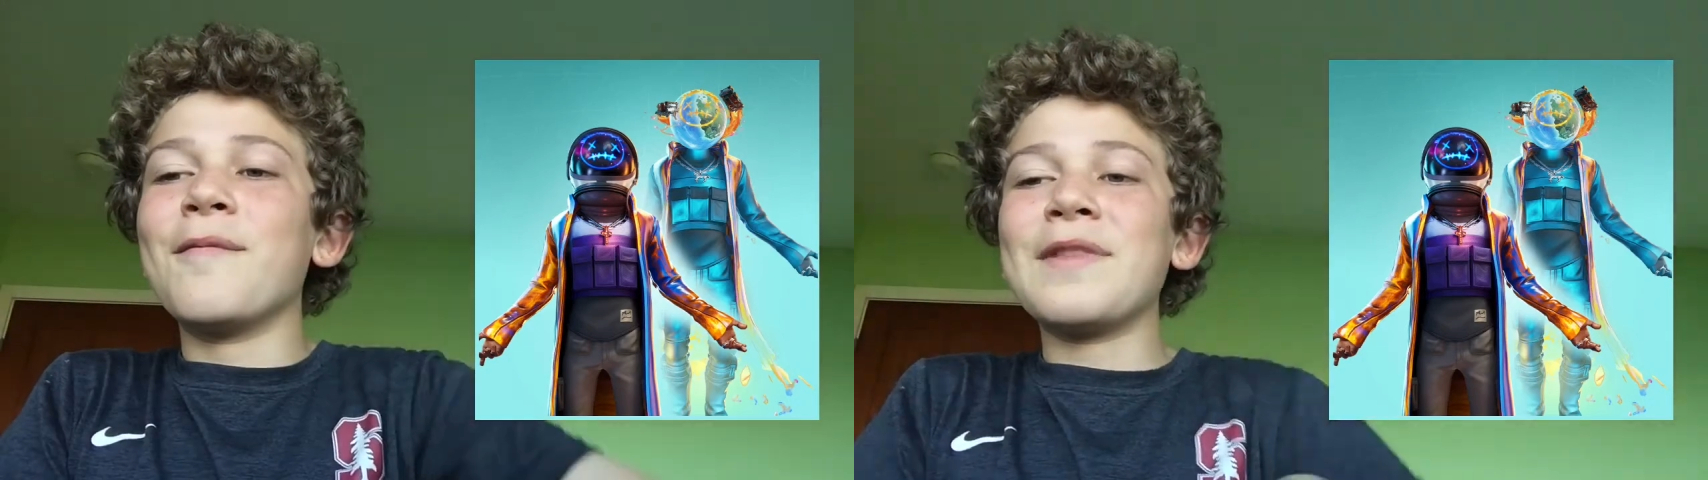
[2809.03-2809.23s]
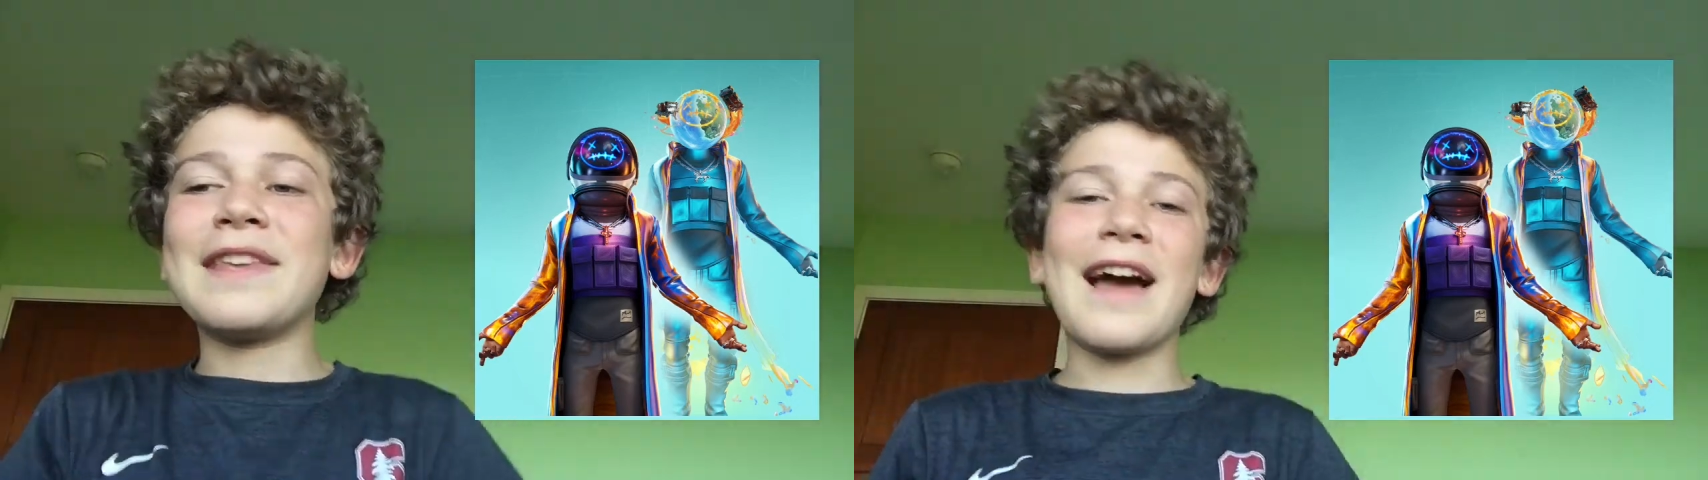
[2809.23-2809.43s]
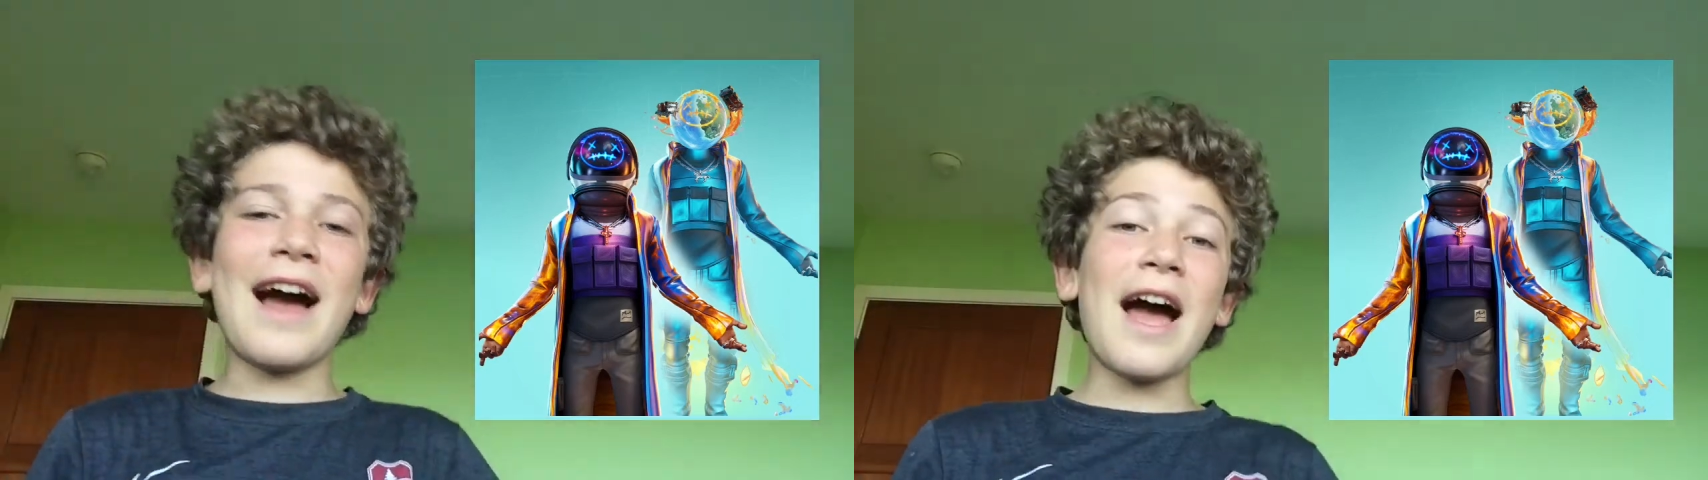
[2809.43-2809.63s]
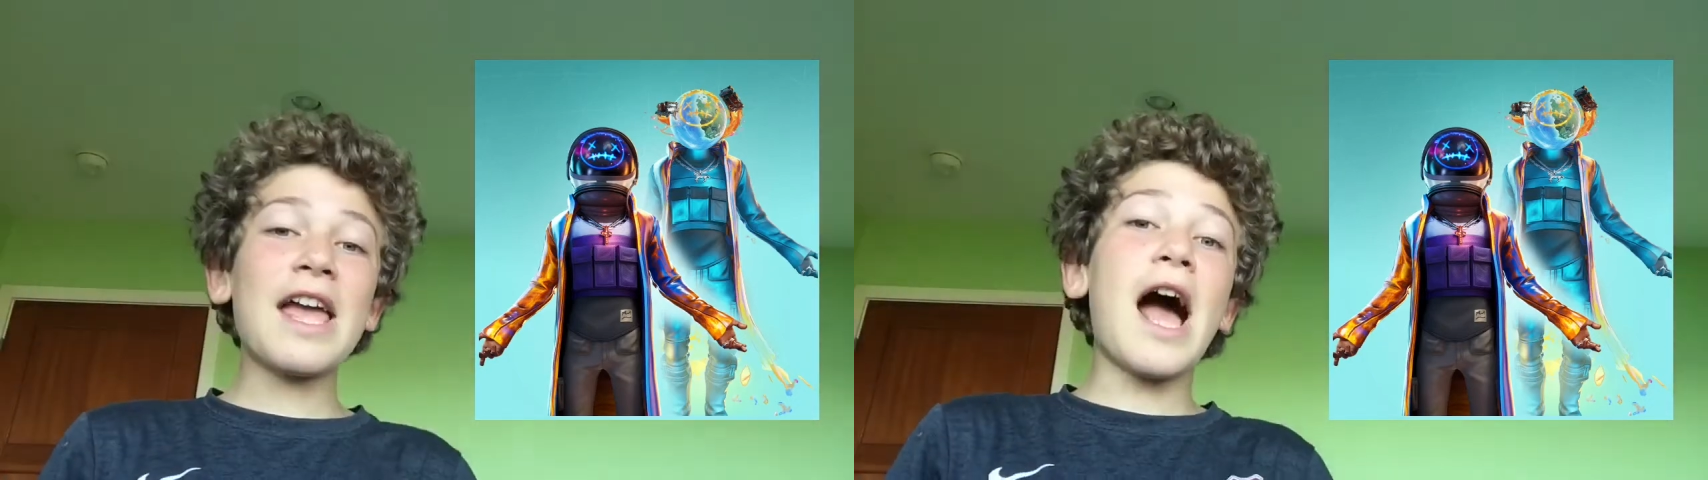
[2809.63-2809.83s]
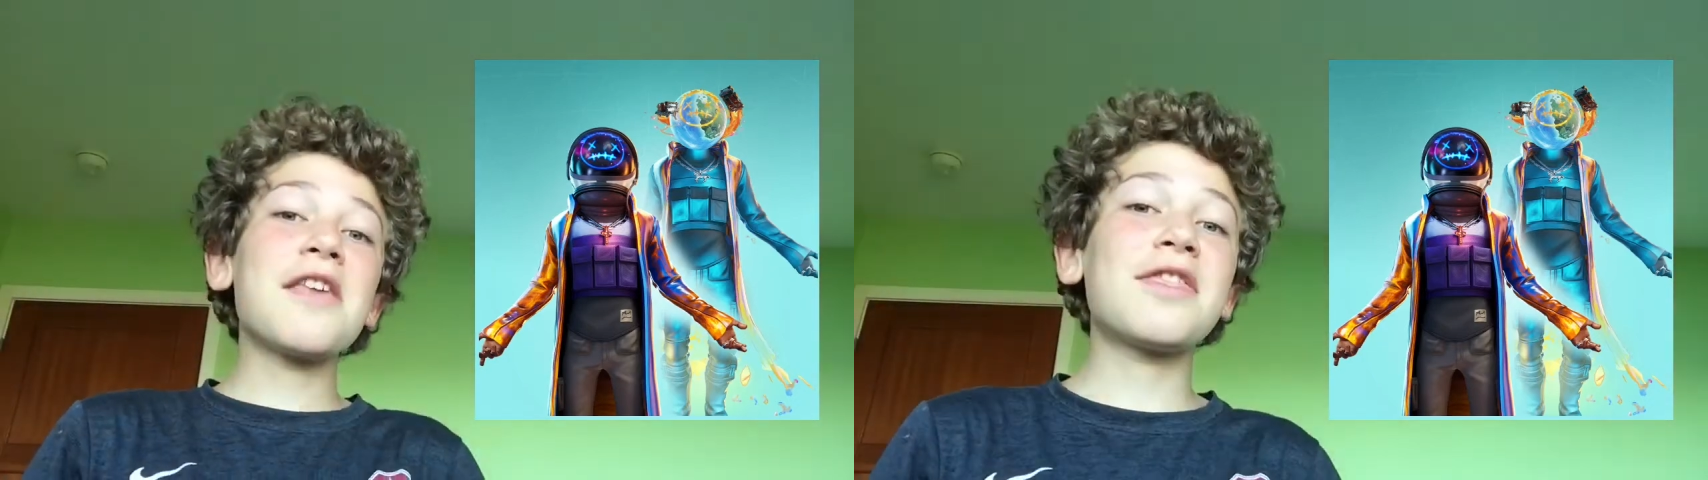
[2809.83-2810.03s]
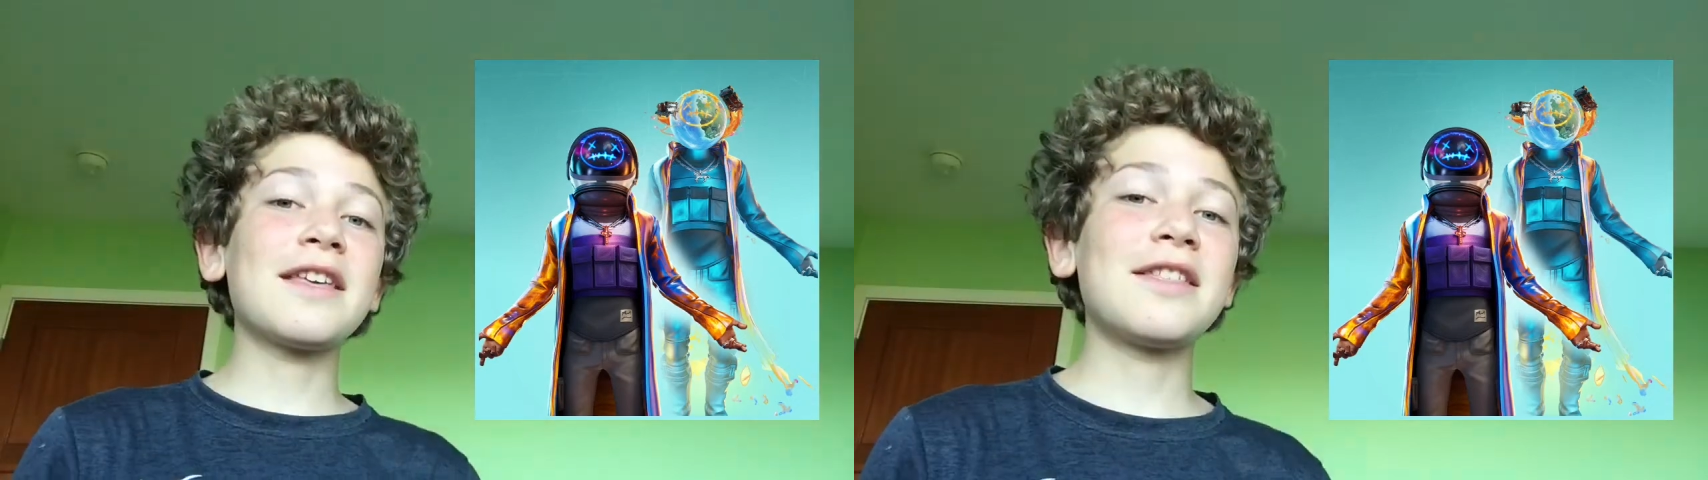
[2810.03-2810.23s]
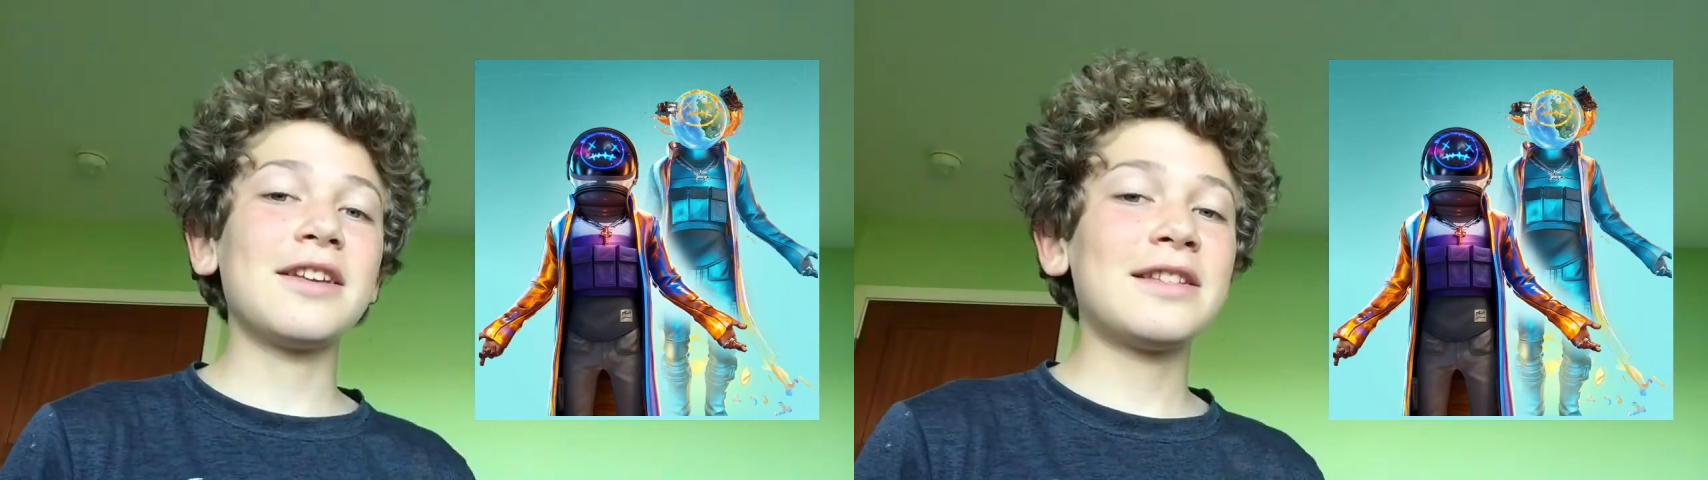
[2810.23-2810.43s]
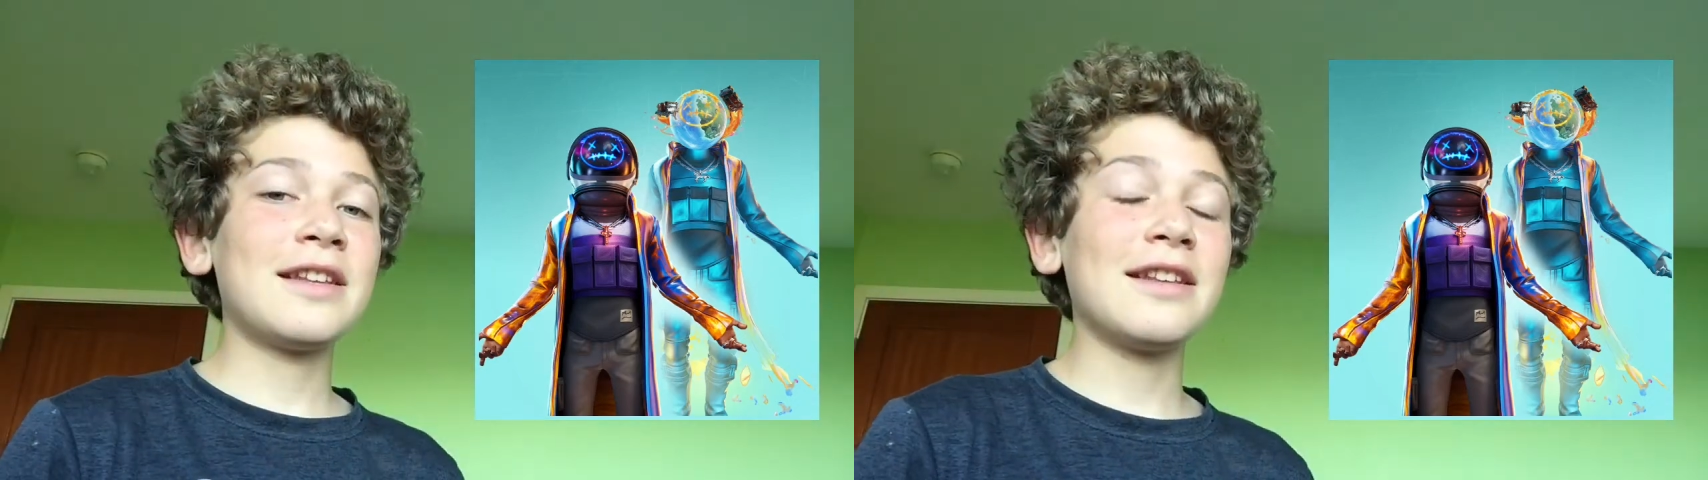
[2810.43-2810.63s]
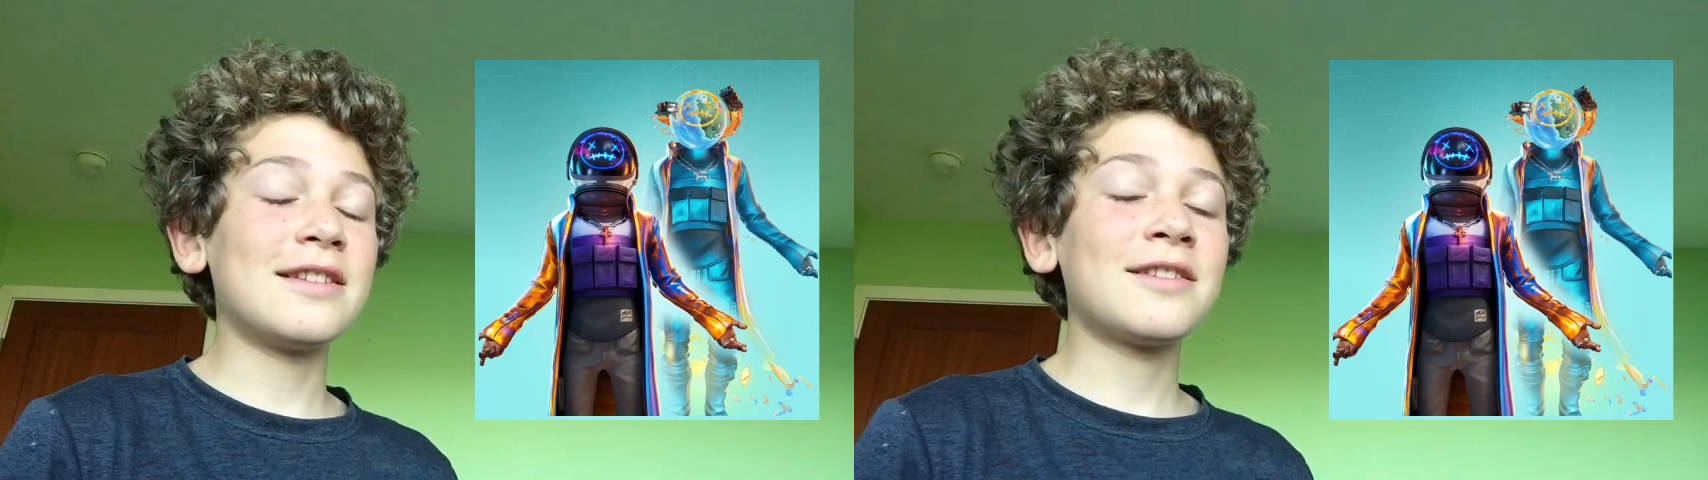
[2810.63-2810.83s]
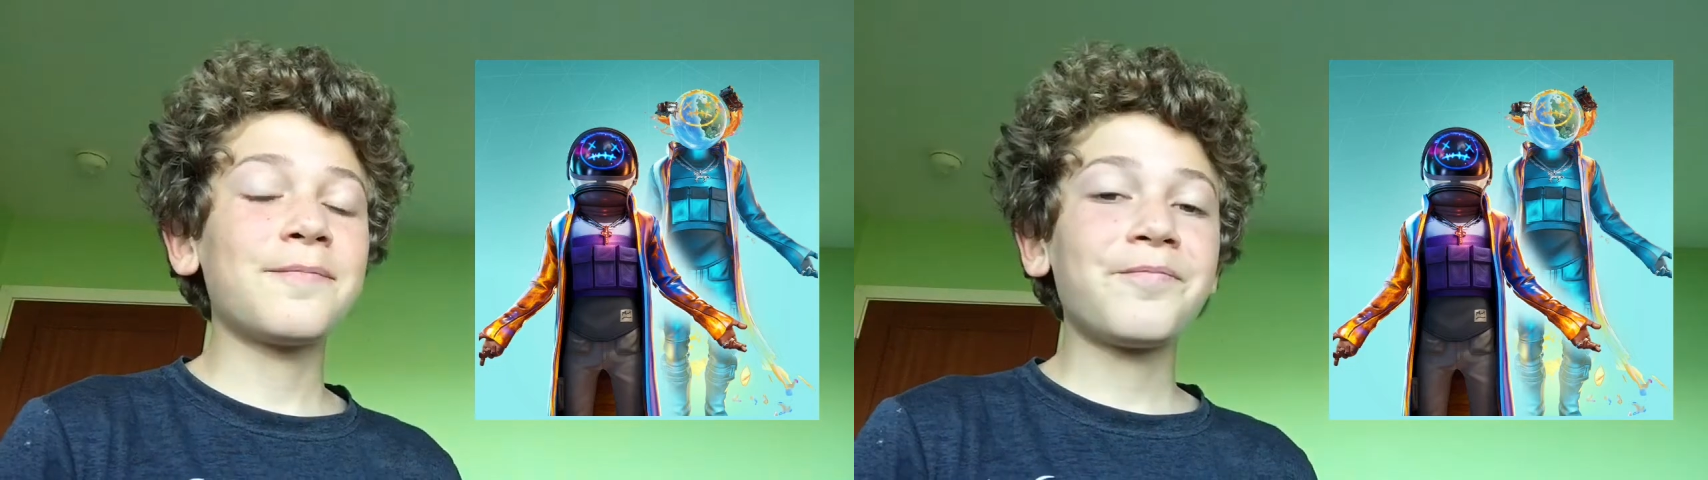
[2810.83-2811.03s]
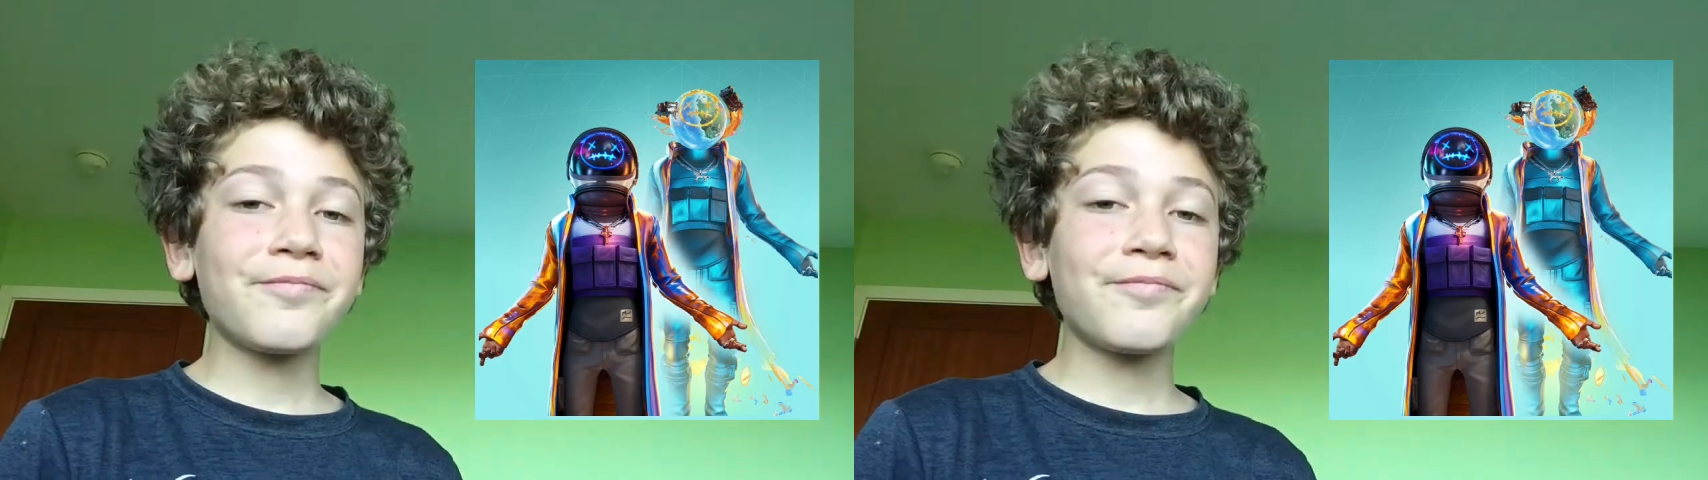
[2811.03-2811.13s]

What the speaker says: Yeah, I think that it's